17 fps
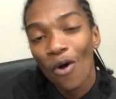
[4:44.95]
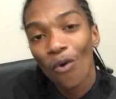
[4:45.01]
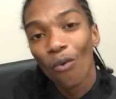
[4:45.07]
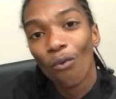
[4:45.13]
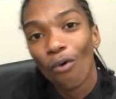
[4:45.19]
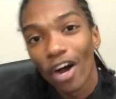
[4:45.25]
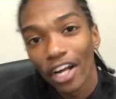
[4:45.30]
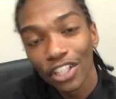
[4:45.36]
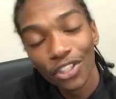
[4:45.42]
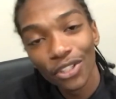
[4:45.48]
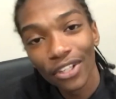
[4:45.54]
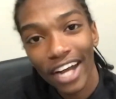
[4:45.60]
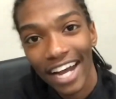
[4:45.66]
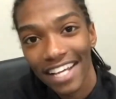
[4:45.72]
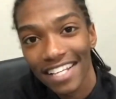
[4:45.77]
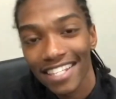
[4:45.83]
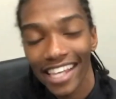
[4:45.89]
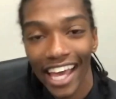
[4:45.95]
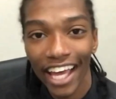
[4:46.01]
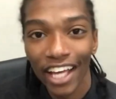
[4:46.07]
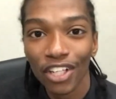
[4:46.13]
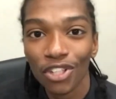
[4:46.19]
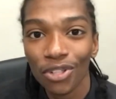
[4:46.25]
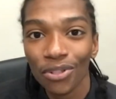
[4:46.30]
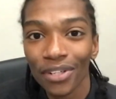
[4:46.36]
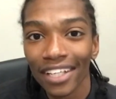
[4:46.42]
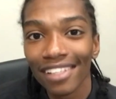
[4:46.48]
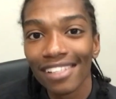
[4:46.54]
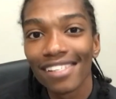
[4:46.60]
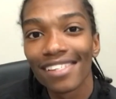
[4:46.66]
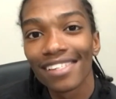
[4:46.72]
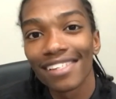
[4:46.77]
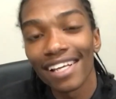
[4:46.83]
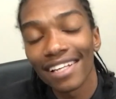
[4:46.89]
what you guys can do is
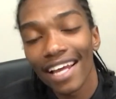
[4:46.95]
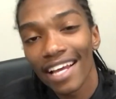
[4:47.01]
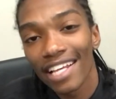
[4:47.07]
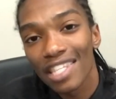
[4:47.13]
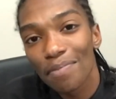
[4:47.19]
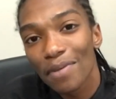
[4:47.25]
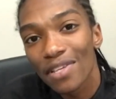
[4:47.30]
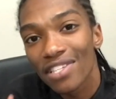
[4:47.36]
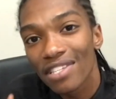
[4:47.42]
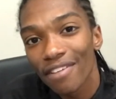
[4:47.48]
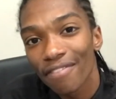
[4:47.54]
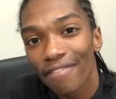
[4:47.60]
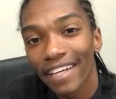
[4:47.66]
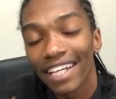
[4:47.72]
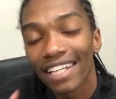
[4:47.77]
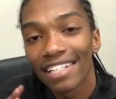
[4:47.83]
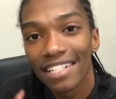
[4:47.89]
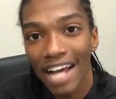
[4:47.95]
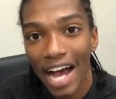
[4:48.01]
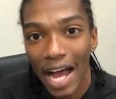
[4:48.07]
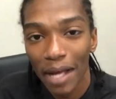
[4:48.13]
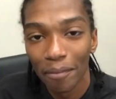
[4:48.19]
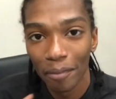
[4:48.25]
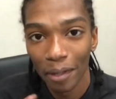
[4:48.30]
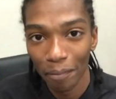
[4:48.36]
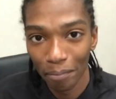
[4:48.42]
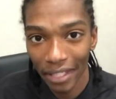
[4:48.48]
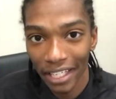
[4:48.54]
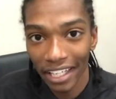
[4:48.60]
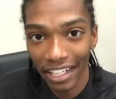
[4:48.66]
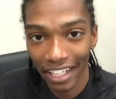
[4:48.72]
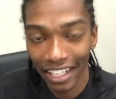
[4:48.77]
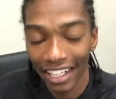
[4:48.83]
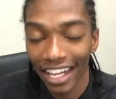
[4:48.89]
set a specific time
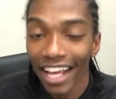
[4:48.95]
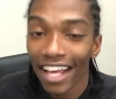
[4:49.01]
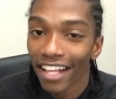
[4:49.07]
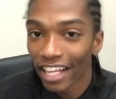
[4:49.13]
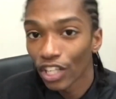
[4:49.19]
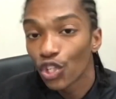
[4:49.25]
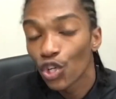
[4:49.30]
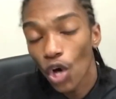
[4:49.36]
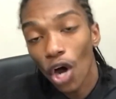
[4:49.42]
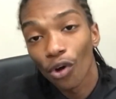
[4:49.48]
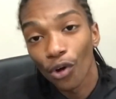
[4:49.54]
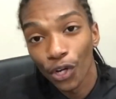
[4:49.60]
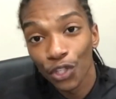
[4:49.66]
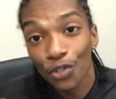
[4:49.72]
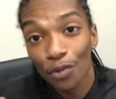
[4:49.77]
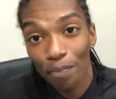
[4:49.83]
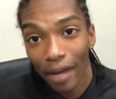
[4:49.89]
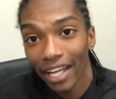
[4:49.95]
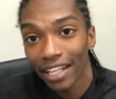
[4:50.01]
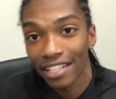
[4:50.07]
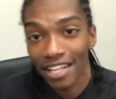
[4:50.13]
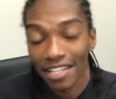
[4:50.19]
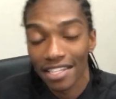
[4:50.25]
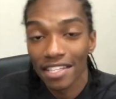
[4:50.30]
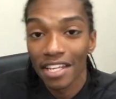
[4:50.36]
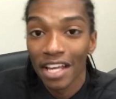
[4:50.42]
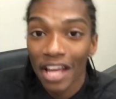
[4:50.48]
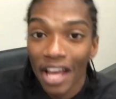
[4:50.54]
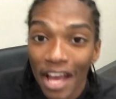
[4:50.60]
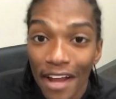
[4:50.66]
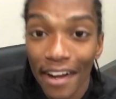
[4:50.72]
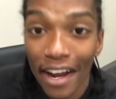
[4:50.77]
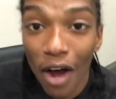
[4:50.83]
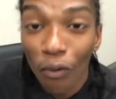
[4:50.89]
period that you are going to backtest.
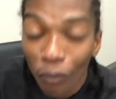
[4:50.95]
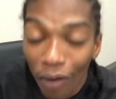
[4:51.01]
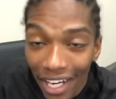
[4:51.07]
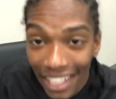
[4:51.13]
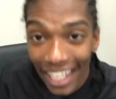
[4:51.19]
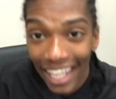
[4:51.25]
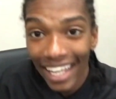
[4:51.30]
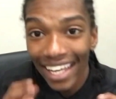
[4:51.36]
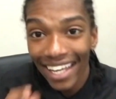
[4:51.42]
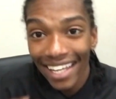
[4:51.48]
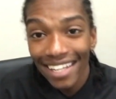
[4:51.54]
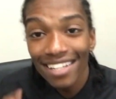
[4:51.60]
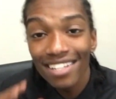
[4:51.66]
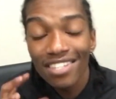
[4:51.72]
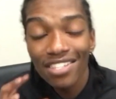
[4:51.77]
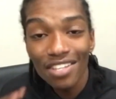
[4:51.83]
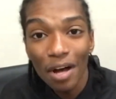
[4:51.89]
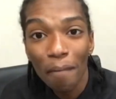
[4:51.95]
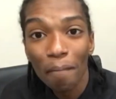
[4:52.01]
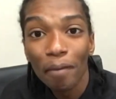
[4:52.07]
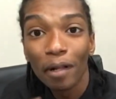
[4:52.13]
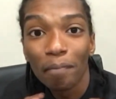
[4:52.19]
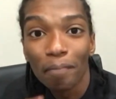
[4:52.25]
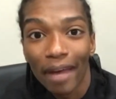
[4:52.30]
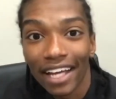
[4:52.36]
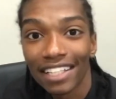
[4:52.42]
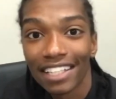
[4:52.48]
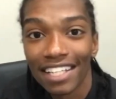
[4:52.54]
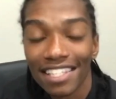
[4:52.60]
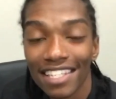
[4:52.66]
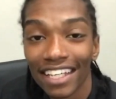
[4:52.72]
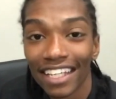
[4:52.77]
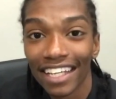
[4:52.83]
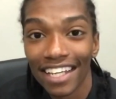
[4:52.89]
Now, what in-sample
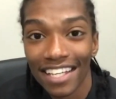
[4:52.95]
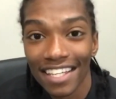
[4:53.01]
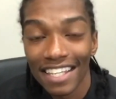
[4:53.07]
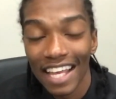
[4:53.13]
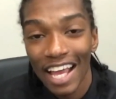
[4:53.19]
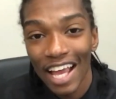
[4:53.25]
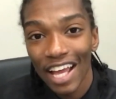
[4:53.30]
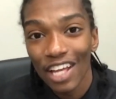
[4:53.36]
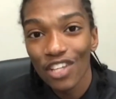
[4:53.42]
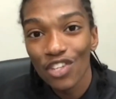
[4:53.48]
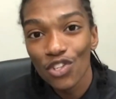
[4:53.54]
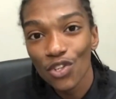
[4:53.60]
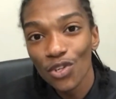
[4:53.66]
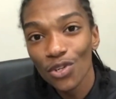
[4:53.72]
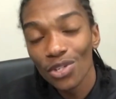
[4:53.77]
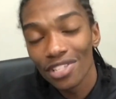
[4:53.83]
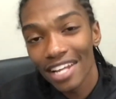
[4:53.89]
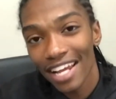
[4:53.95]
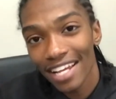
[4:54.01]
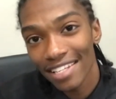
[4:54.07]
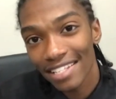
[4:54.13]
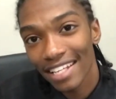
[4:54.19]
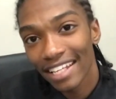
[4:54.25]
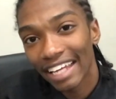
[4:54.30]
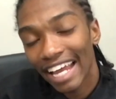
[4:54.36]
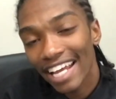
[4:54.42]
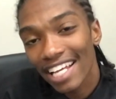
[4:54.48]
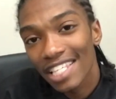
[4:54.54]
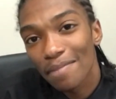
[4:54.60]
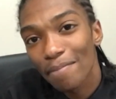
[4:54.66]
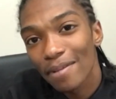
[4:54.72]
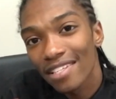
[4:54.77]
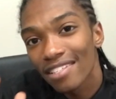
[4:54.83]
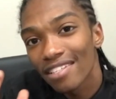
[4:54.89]
backtesting is you testing a
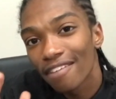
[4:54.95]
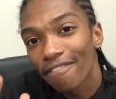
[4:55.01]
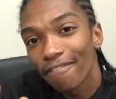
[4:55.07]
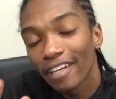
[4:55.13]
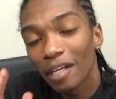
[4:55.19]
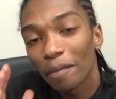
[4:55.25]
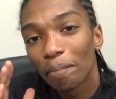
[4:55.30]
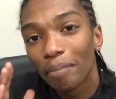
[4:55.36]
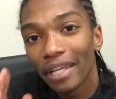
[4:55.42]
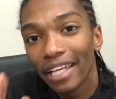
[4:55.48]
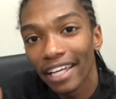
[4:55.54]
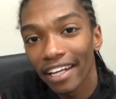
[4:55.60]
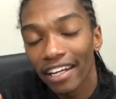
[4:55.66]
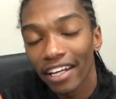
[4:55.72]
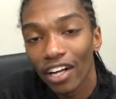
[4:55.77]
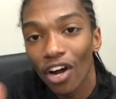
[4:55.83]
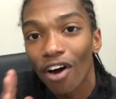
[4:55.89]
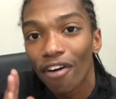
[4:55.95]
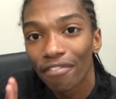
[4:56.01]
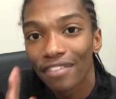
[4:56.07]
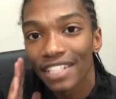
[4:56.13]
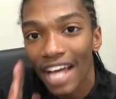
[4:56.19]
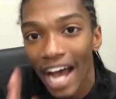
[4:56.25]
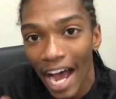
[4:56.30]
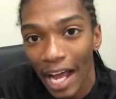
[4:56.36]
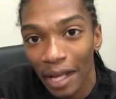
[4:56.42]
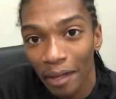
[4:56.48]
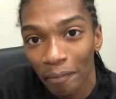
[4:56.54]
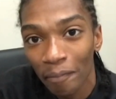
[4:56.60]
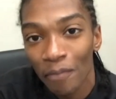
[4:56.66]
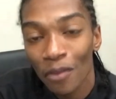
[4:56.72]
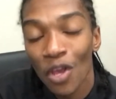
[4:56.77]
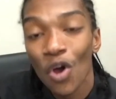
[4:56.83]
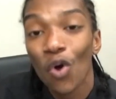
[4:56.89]
specific period of
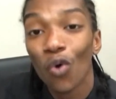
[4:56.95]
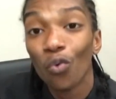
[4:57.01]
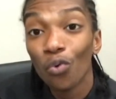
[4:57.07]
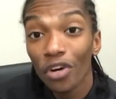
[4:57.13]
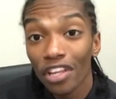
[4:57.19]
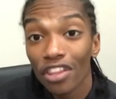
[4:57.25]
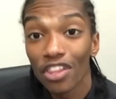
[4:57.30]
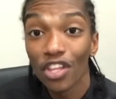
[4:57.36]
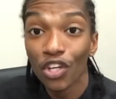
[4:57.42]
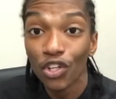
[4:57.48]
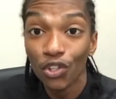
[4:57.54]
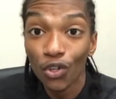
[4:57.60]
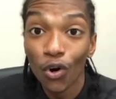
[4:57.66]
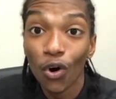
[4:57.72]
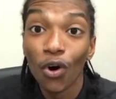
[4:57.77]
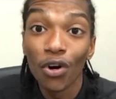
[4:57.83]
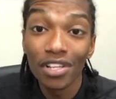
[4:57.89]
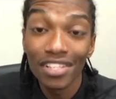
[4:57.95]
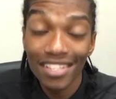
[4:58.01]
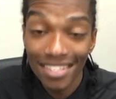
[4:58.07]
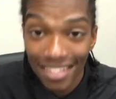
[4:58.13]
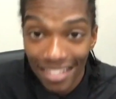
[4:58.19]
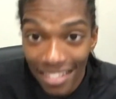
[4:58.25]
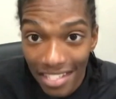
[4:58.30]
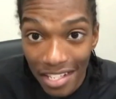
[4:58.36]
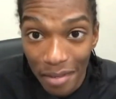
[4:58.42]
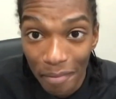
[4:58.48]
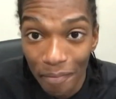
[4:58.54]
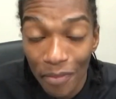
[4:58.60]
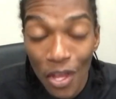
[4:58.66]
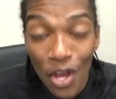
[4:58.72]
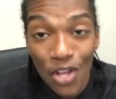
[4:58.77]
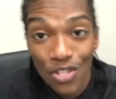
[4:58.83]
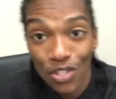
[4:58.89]
time with your system.
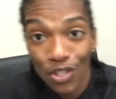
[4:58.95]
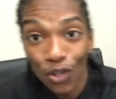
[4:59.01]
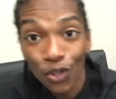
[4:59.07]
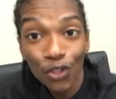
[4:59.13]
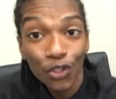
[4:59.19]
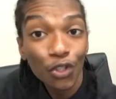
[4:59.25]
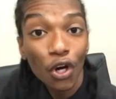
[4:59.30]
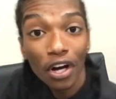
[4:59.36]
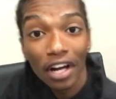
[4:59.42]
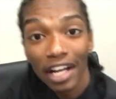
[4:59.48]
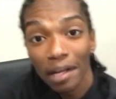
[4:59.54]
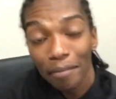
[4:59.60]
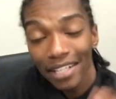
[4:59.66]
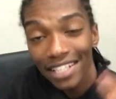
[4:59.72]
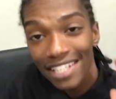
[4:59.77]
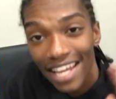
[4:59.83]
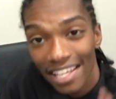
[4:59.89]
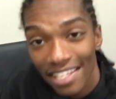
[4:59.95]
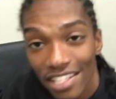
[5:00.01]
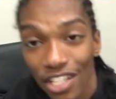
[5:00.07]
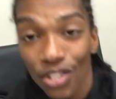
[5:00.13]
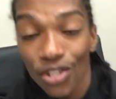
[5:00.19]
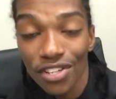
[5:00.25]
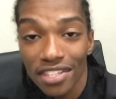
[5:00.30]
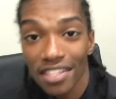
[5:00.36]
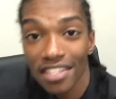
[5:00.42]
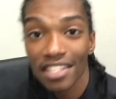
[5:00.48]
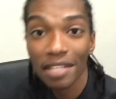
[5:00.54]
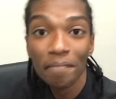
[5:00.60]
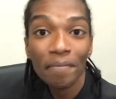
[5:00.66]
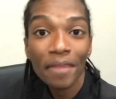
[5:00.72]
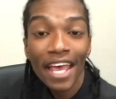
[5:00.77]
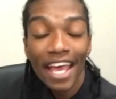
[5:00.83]
So you're going to be testing your system